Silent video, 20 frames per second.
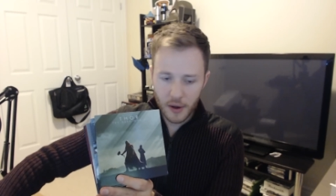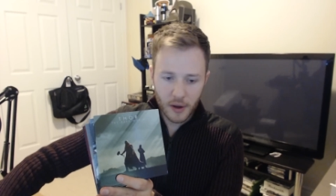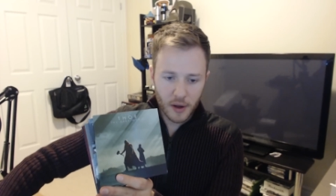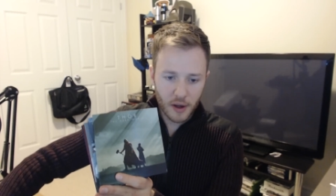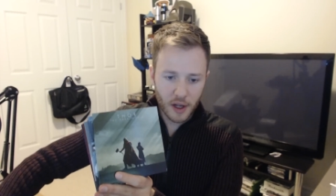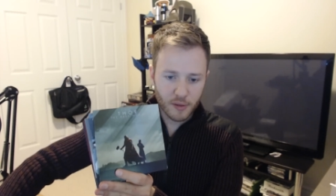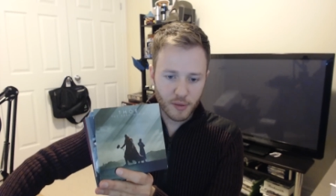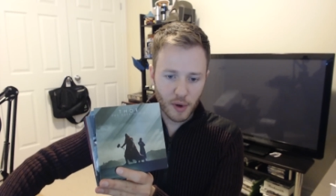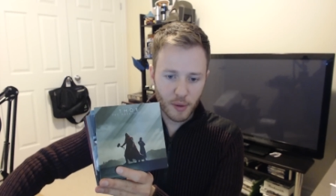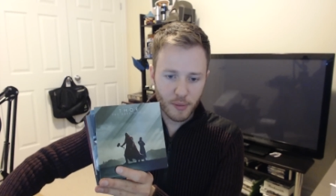
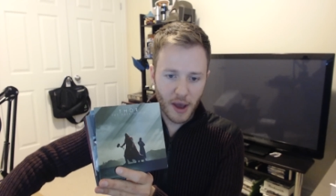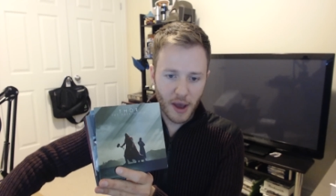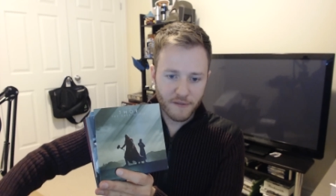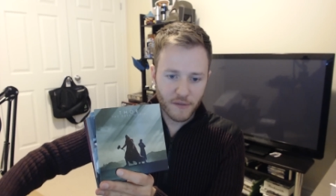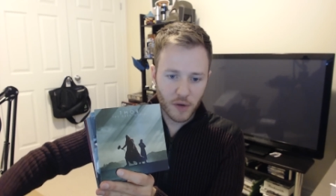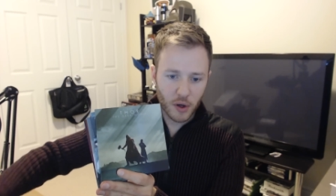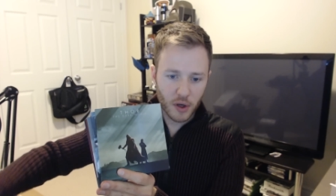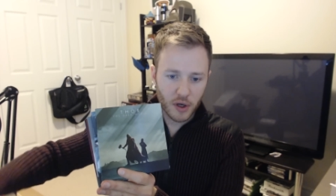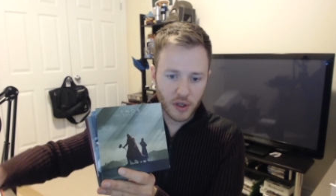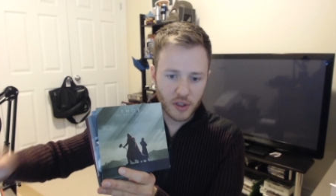it's by Matt
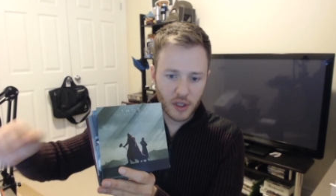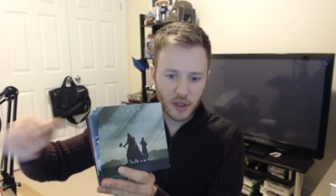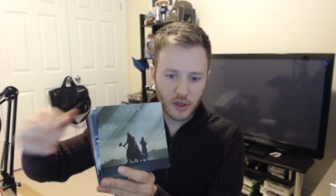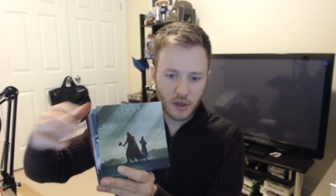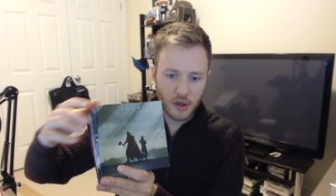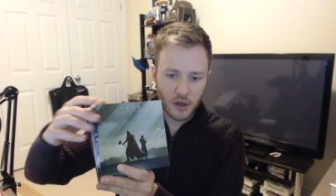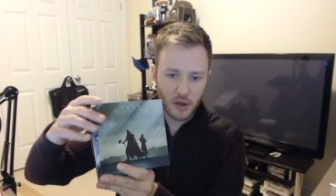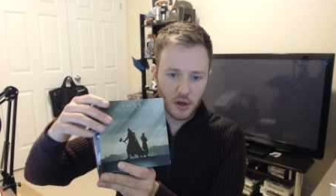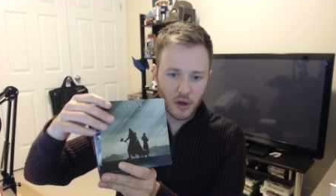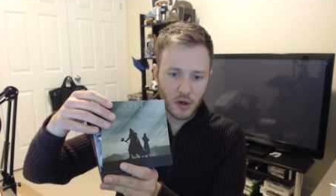
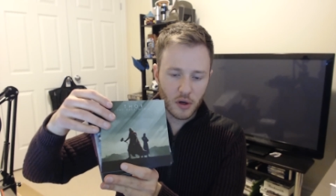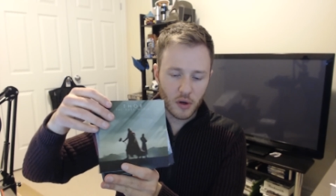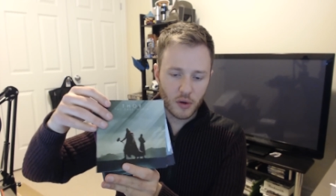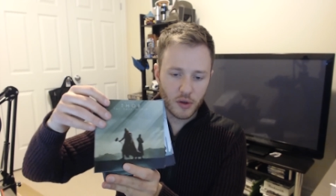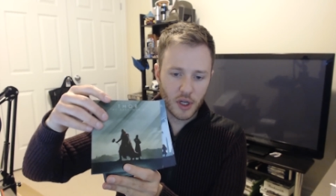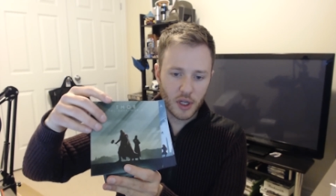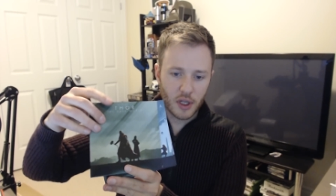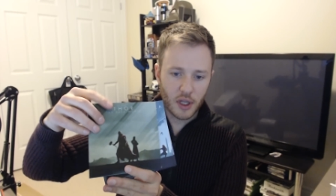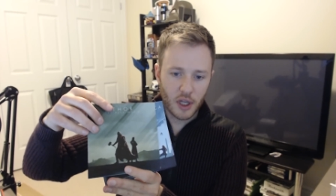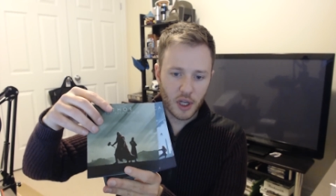Ferguson, who
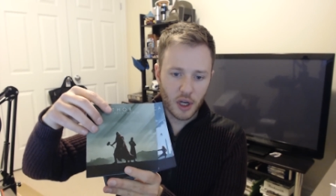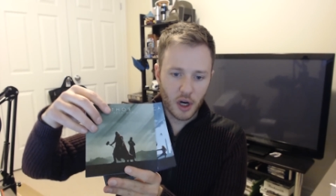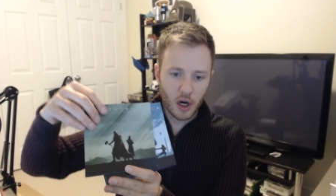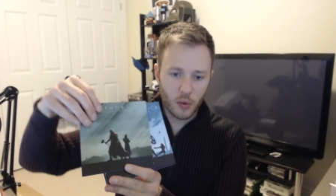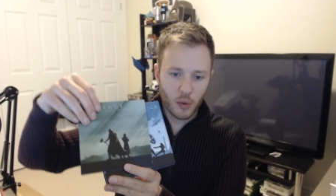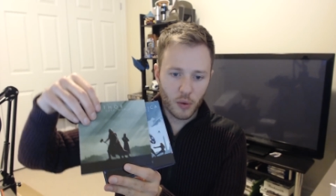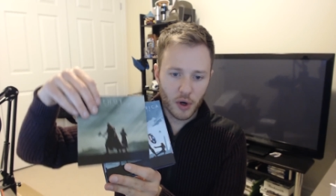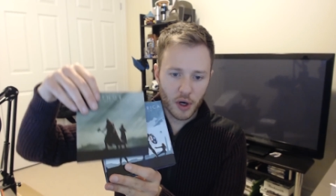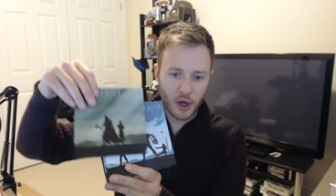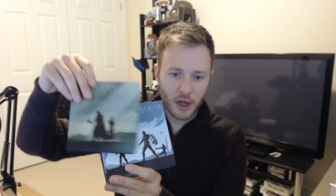did the
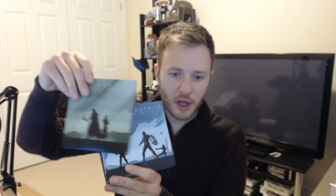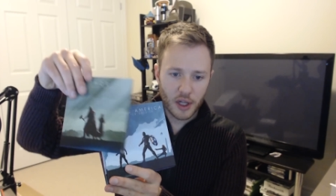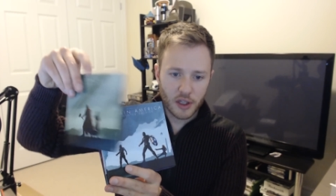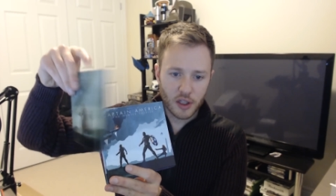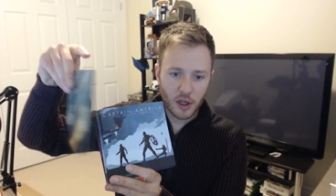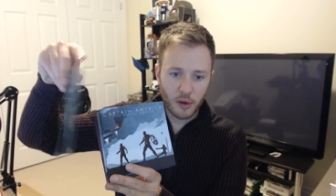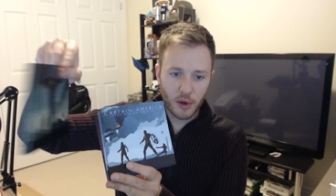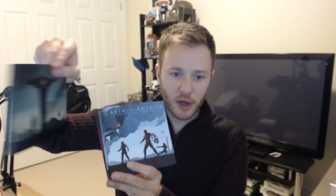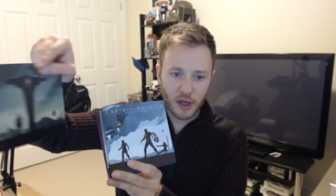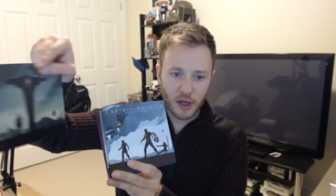artwork. It's
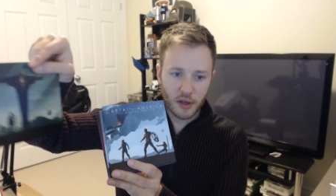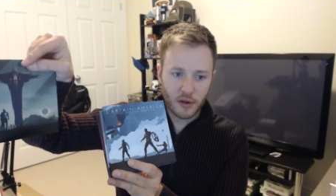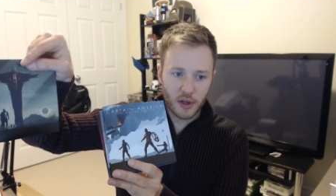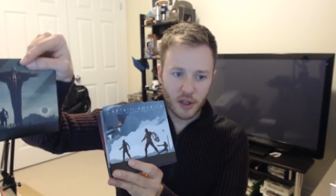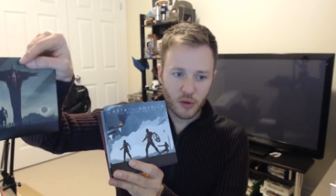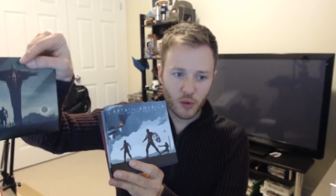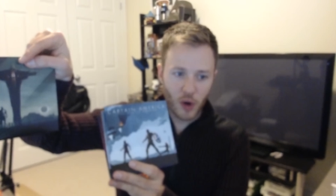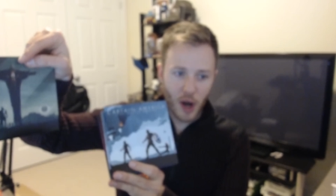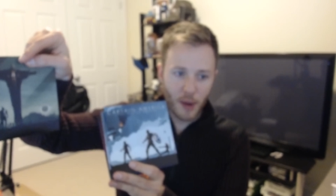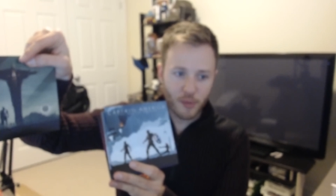on. It,
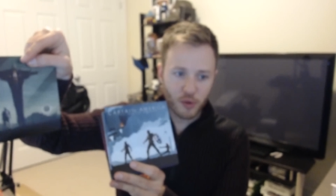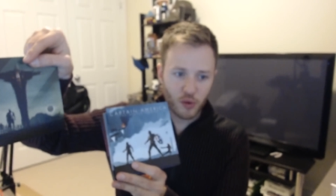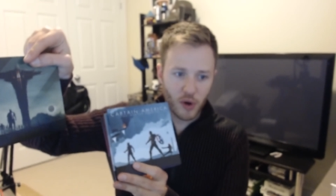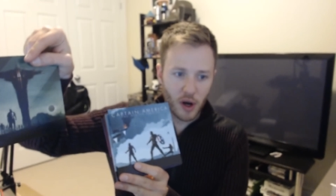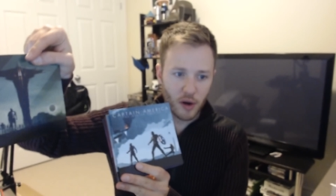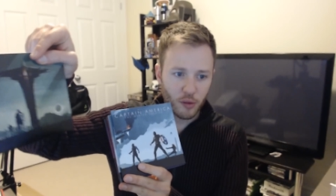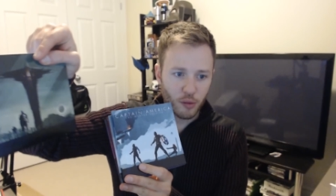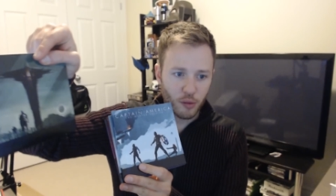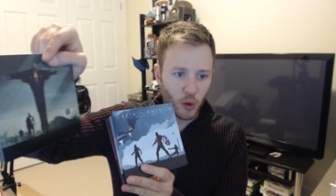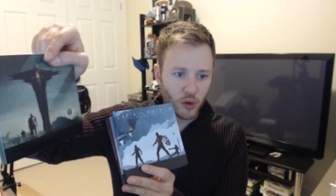it wraps
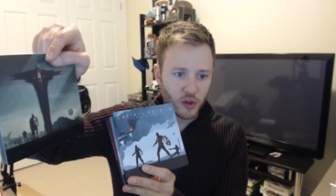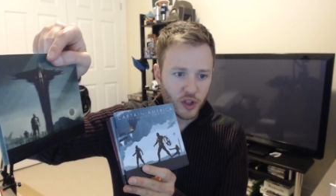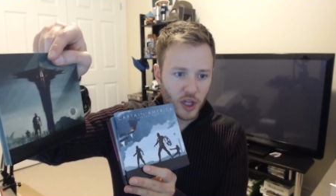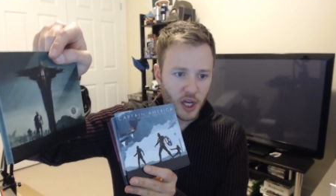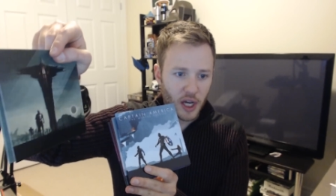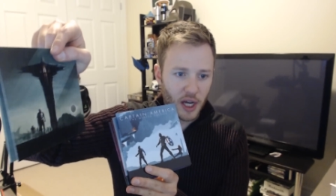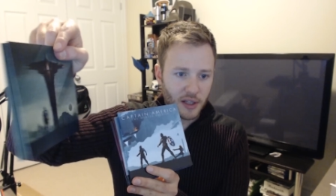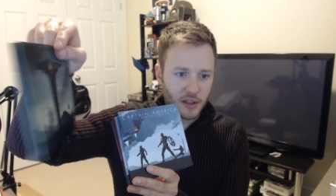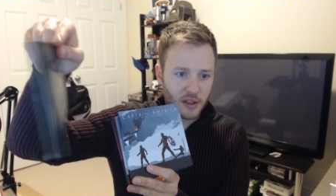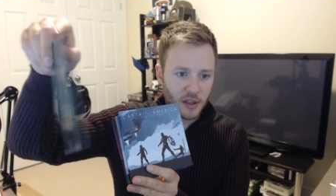around both
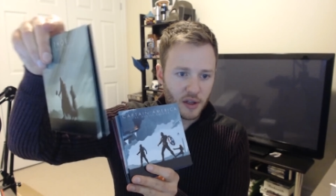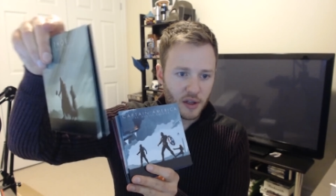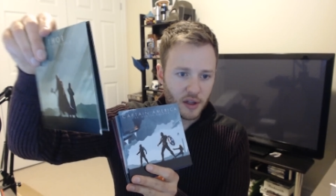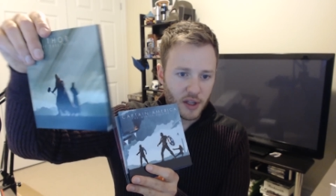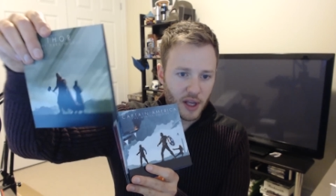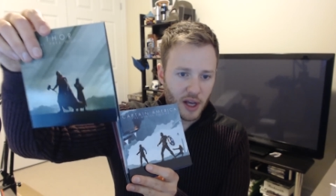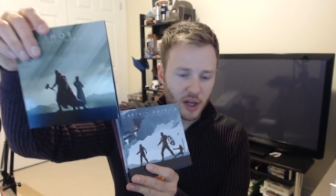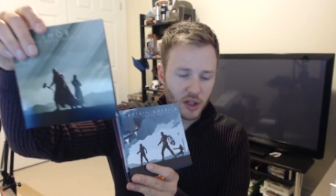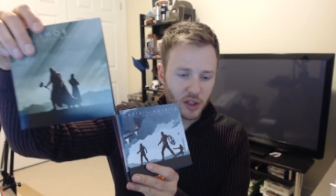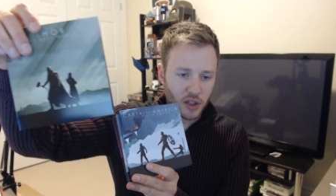sides. It's
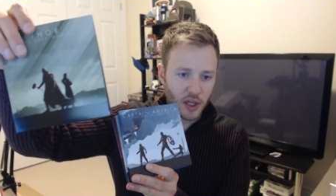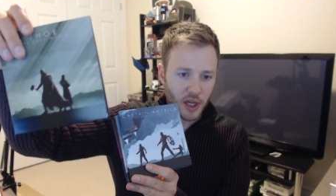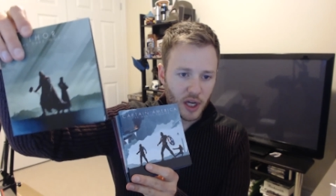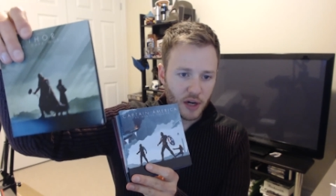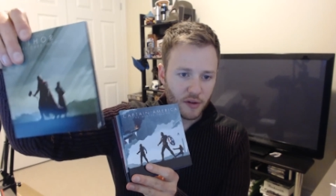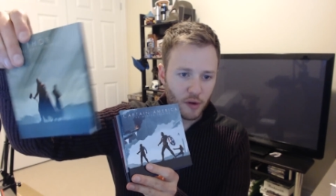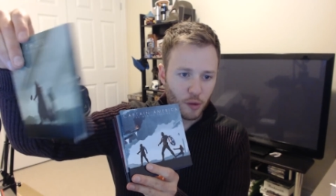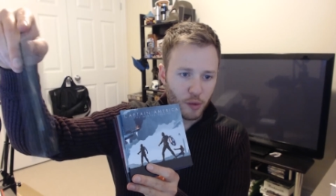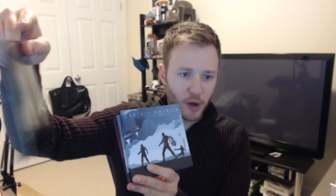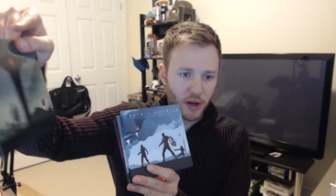actually kind
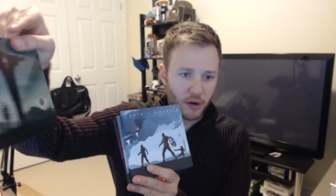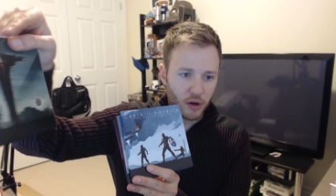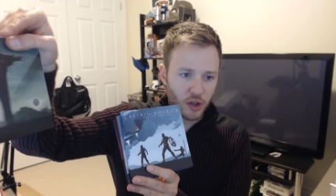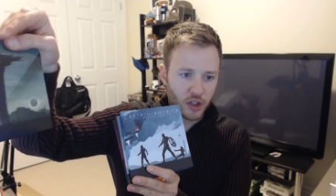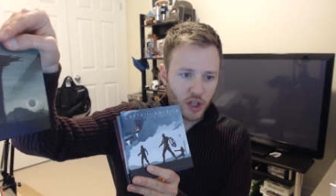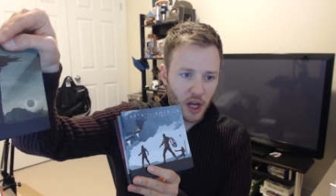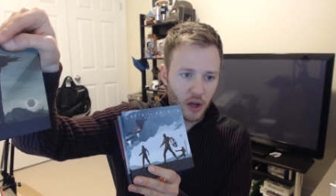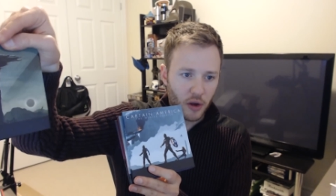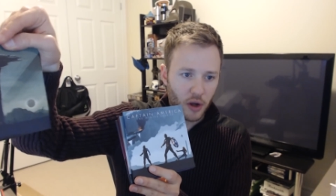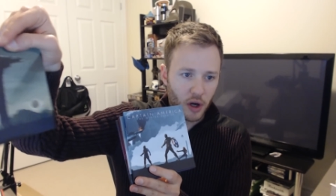of a
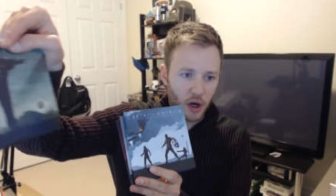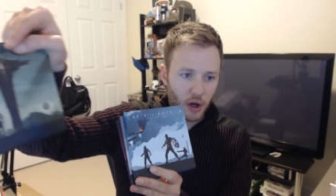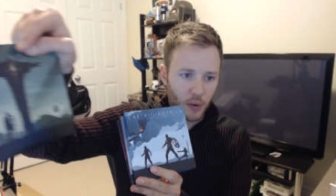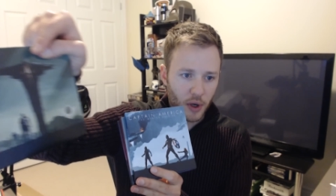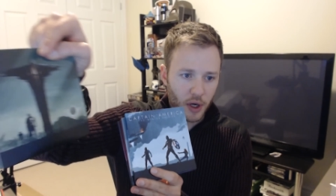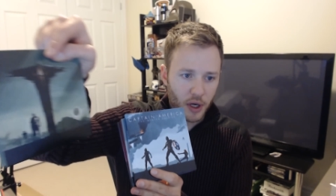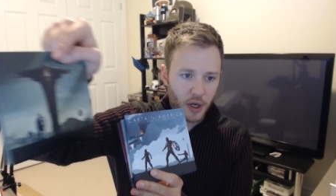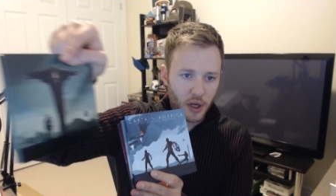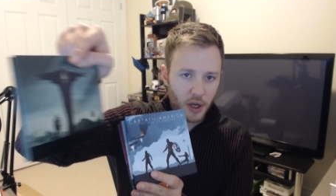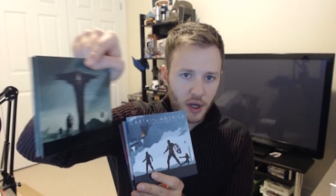banner-style
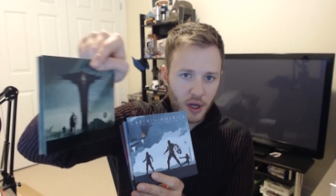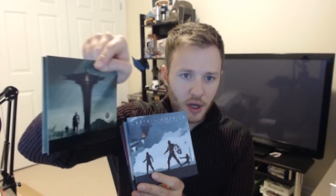artwork.